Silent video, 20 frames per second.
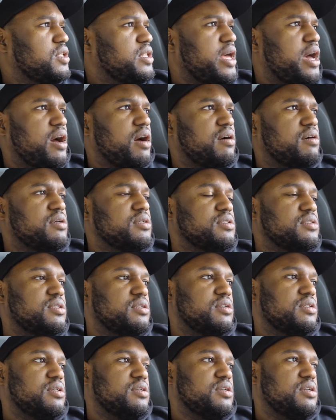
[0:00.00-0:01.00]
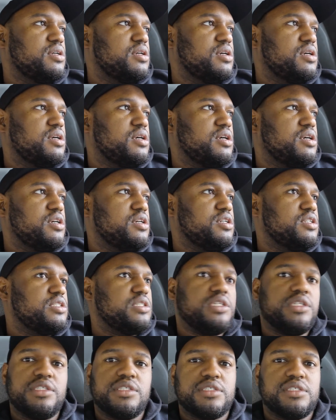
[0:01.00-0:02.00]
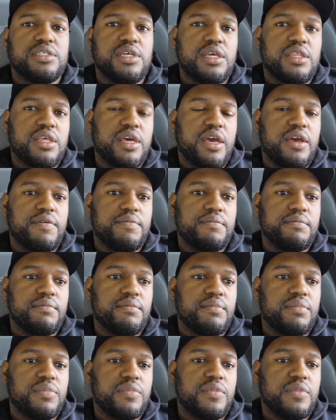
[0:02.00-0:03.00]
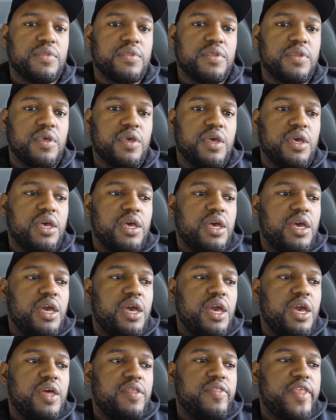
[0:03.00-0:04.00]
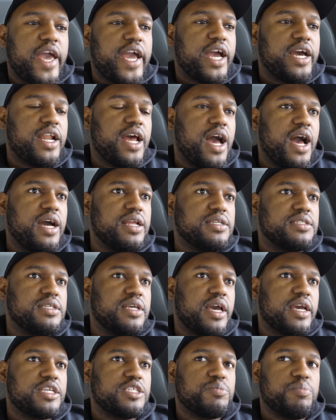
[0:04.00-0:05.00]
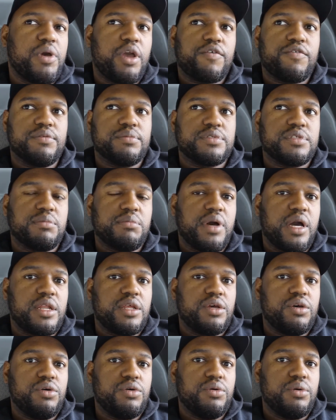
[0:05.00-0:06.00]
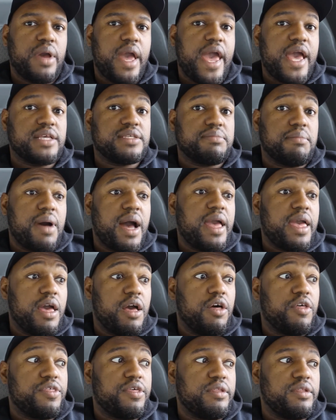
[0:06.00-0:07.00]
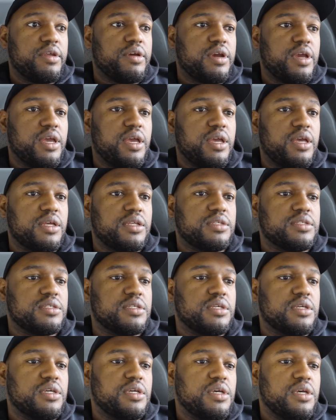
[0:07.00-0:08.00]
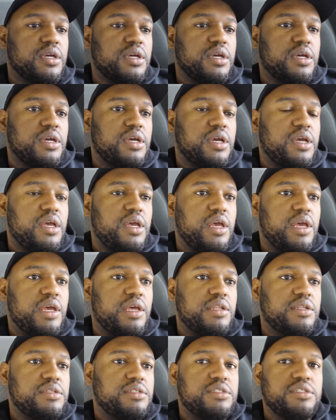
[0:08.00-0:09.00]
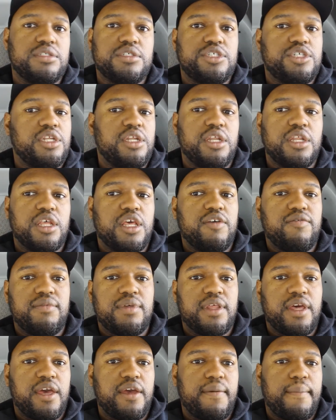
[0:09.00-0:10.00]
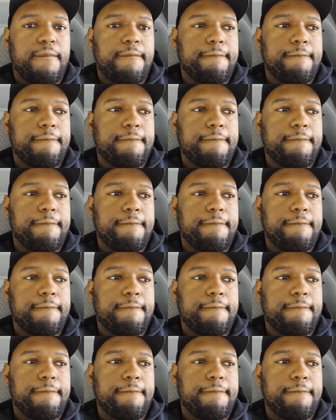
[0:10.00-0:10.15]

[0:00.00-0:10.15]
Now, she didn't say that. And that kind of honesty I expect from somebody who has my health in their hands. And she didn't give me that.